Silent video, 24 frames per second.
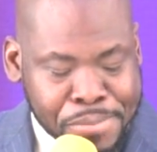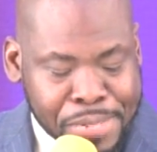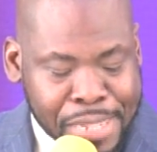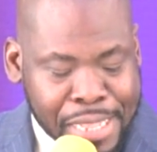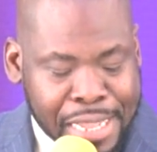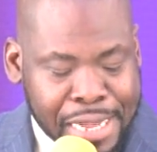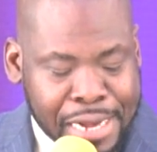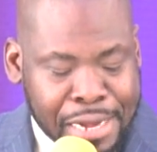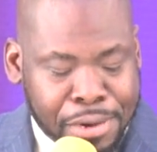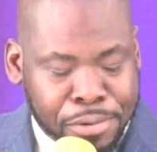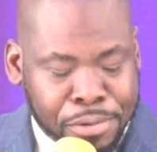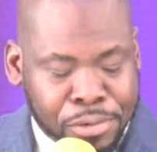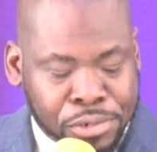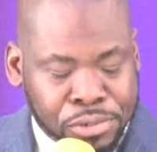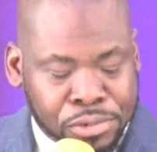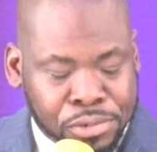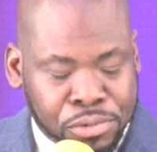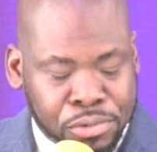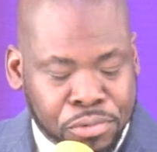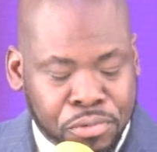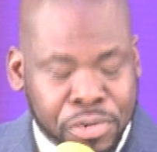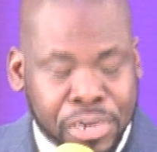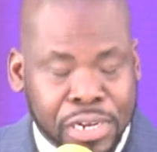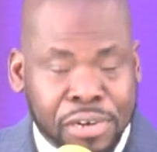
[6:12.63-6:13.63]
And I want to
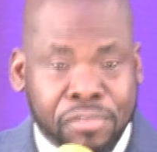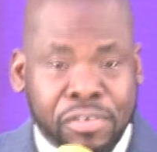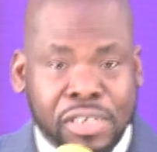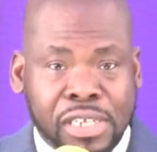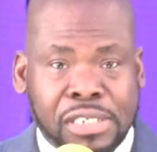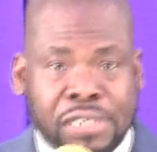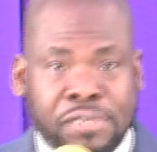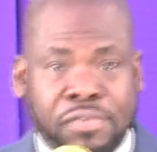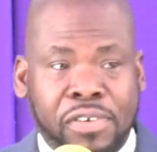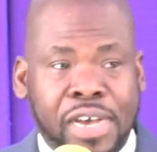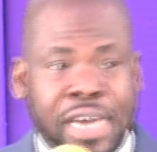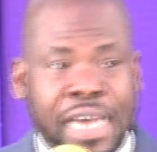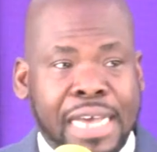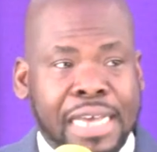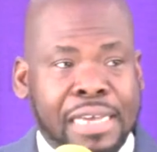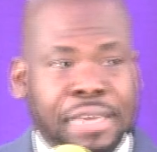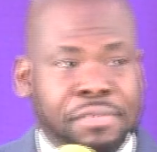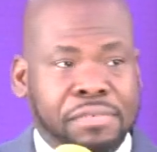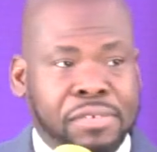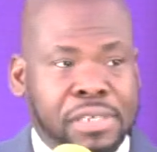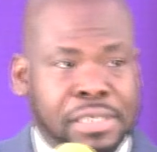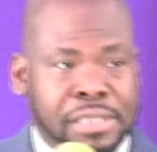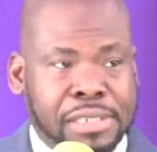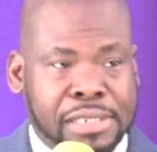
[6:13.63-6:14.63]
read verse
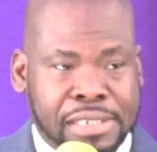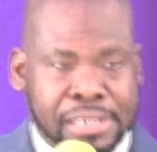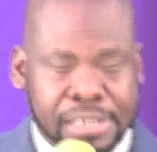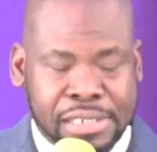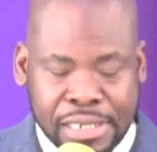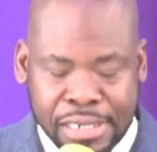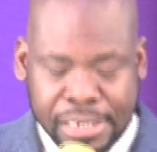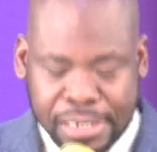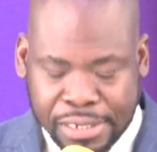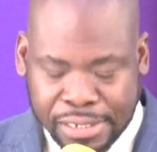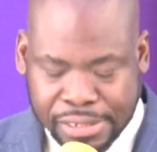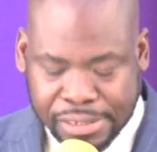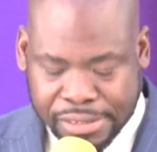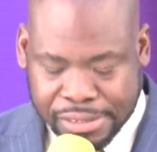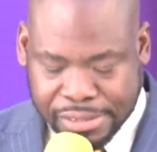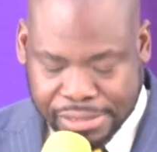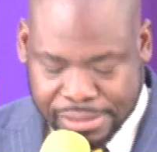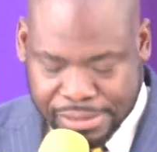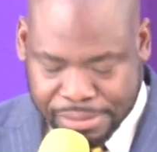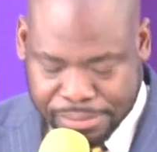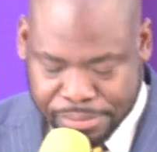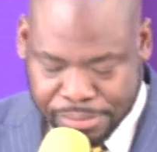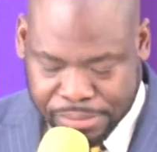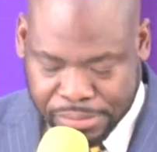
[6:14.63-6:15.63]
5 and 6.
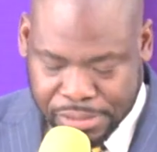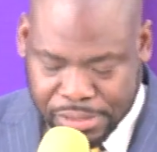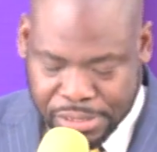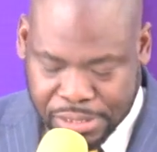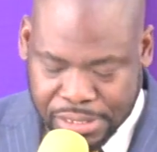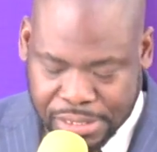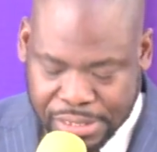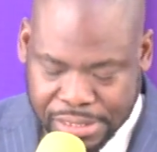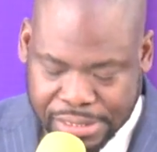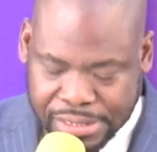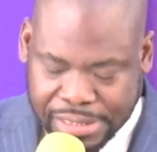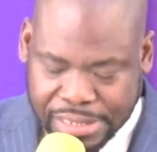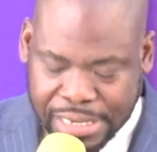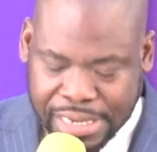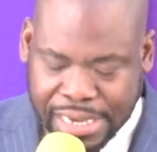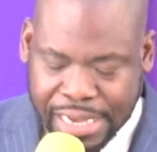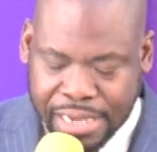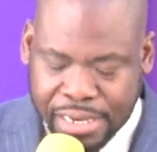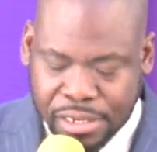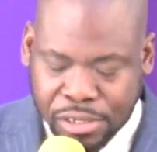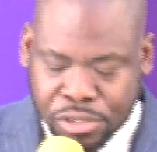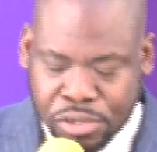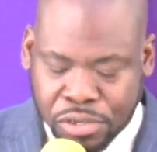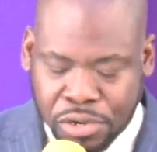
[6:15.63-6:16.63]

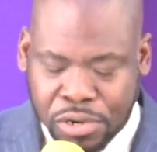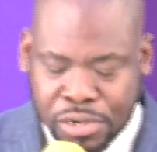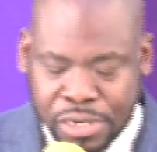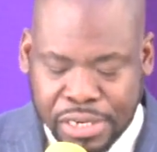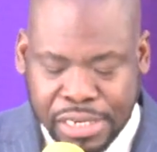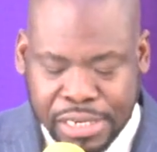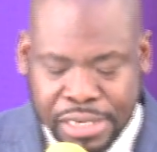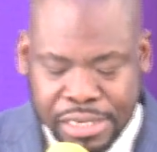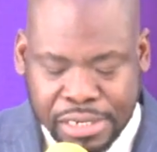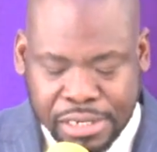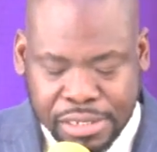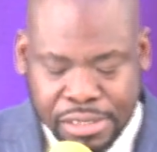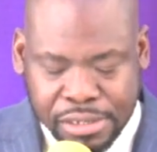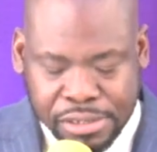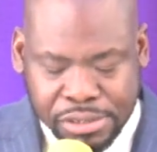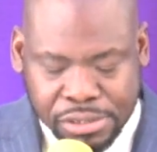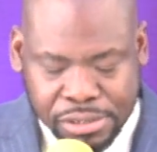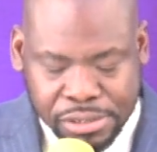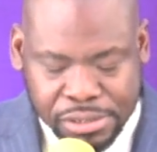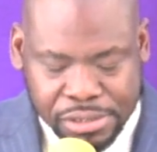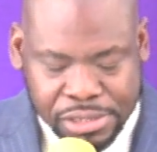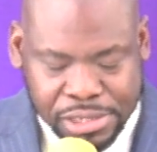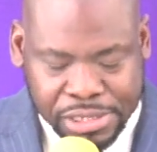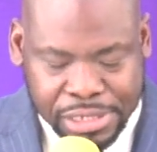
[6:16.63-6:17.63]
Second
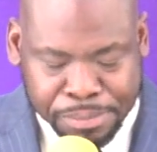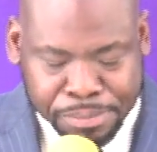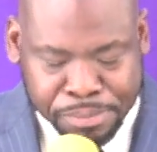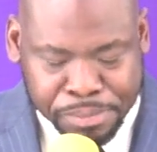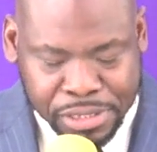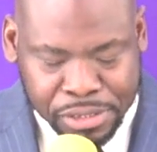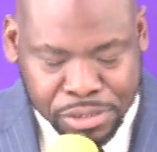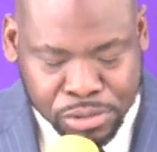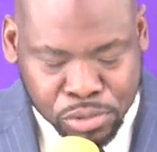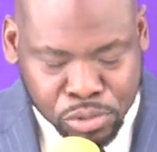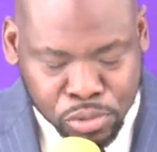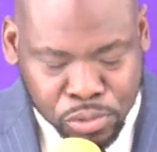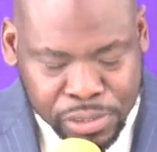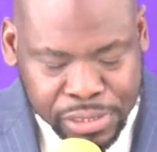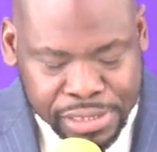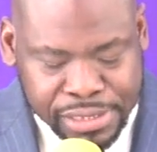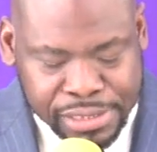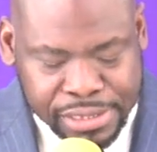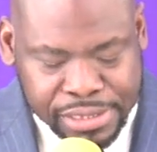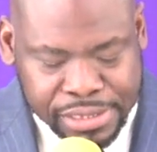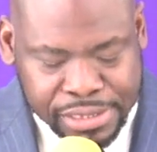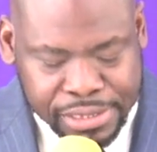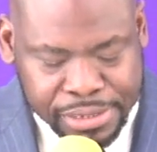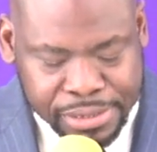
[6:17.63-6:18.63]
Chronicles chapter
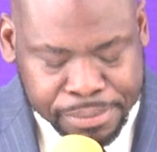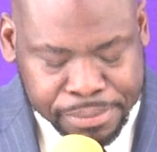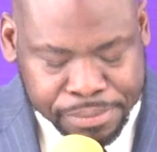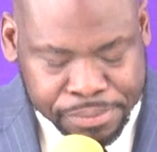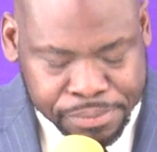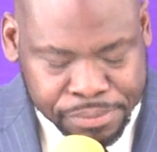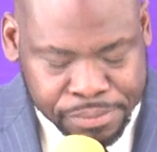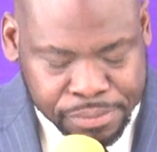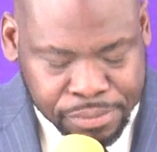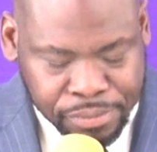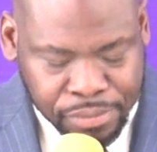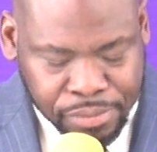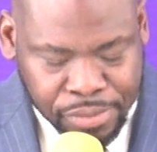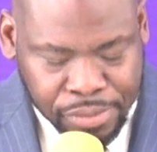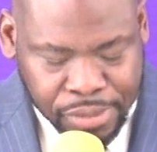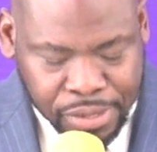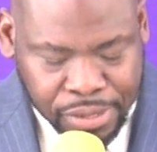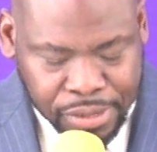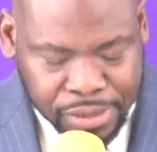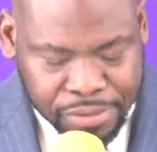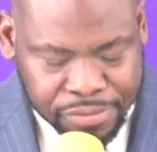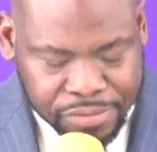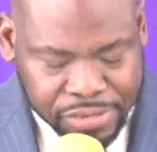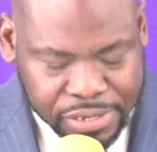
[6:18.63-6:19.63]
20,
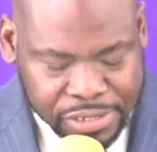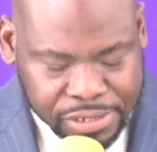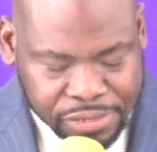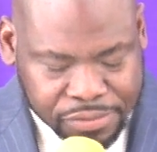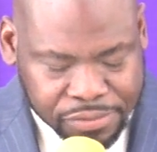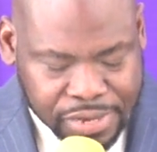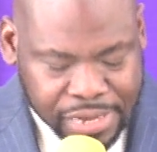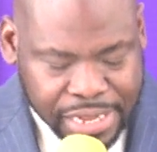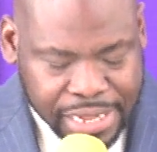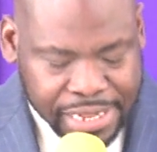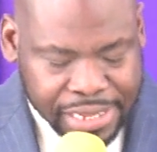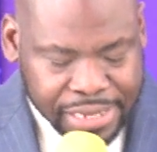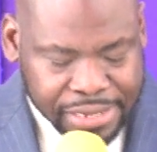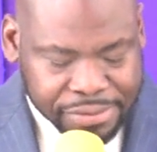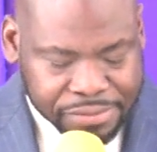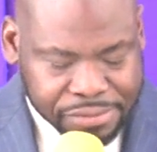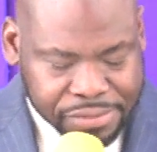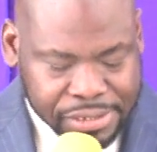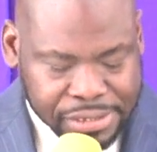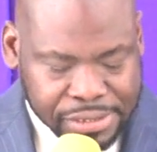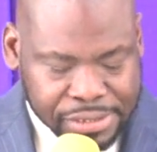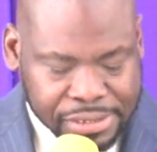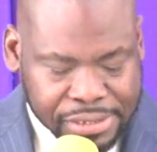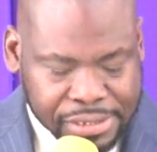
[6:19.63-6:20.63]
verse 5
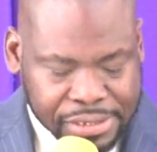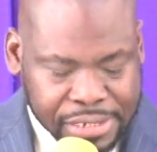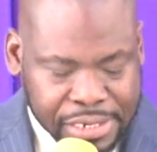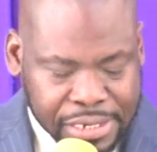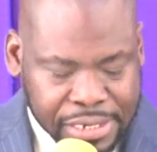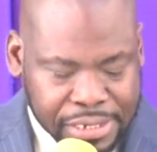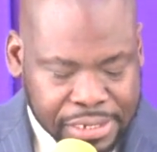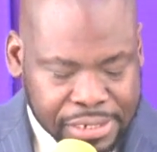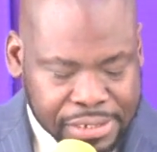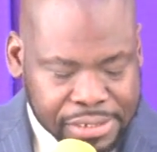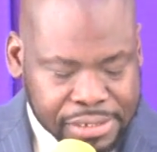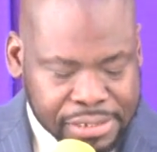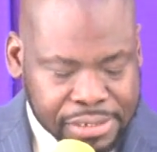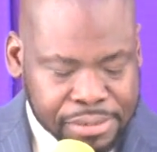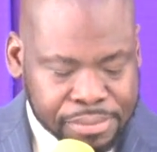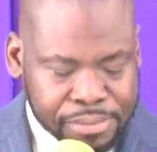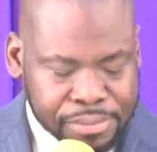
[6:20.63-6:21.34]
and 6.